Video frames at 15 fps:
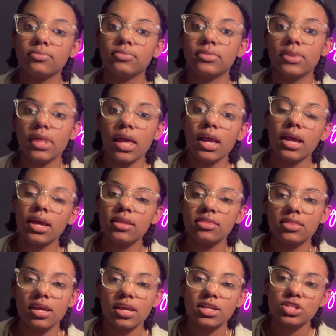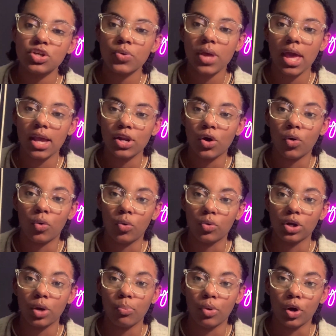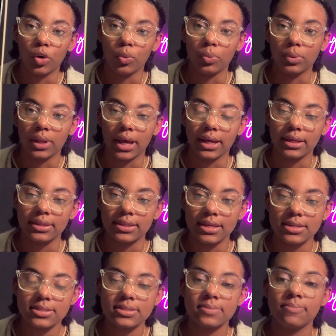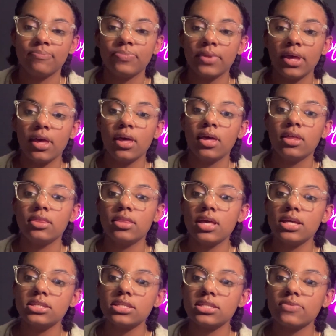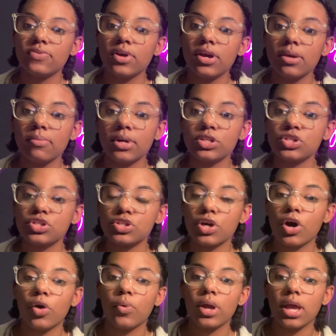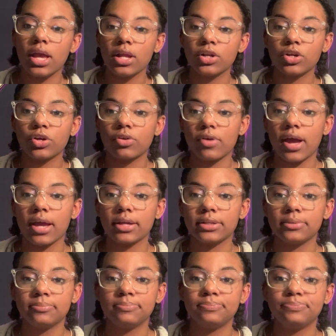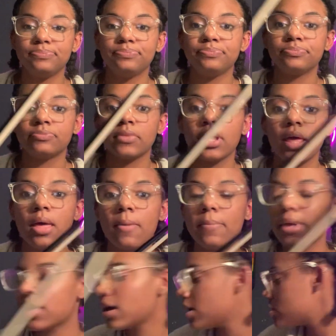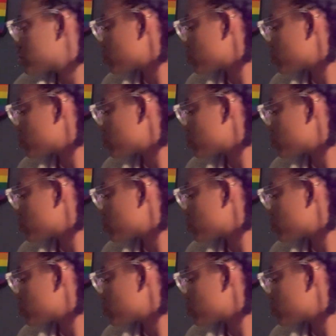They think it's okay to hold a bow like this. This is very much so incorrect, because